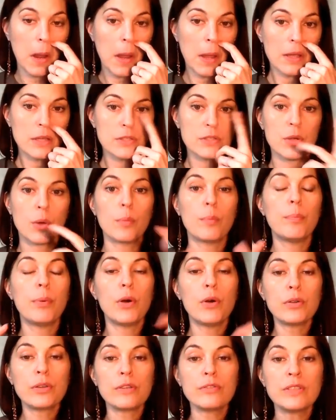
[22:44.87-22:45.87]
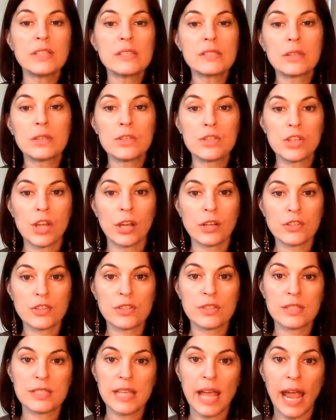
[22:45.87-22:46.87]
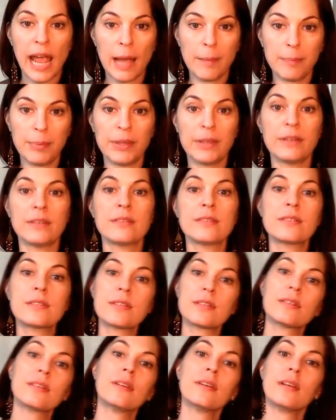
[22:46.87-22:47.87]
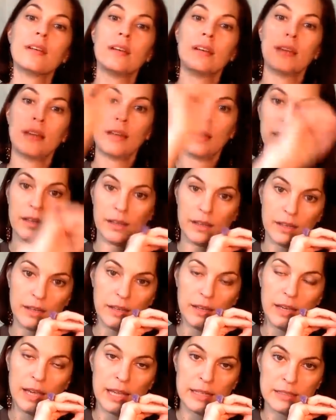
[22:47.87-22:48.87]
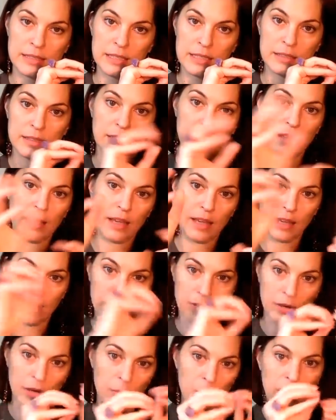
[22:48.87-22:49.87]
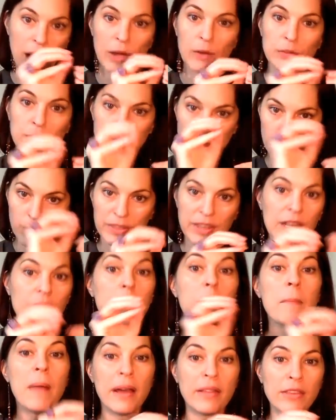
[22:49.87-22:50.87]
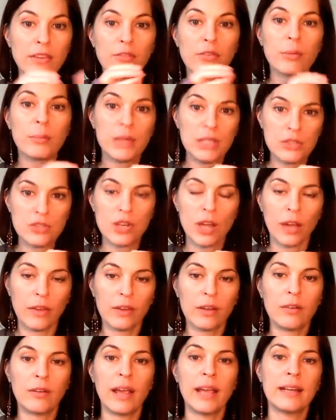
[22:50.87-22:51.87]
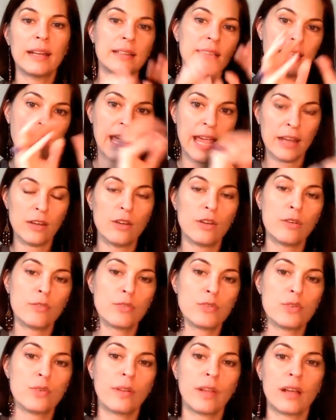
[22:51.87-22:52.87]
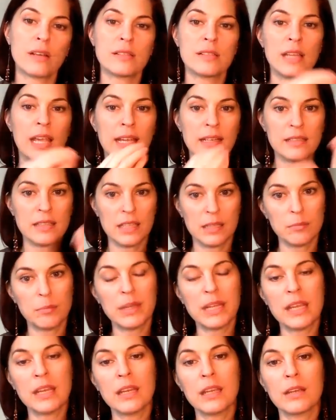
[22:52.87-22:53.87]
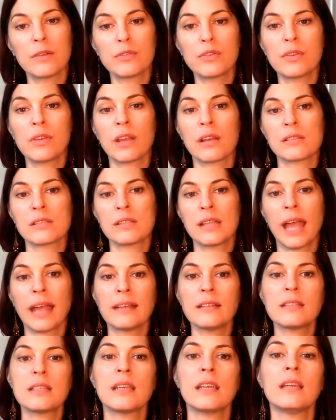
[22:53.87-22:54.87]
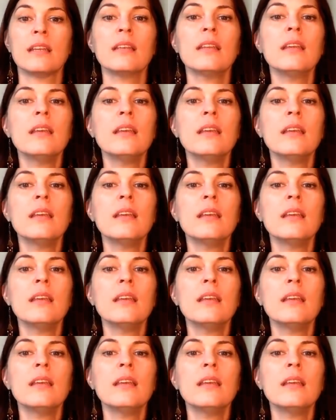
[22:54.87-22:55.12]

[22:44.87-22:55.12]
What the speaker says: So both of these conjunctions happened at around within a month from each other, right? At the end of 2018, beginning of 2019.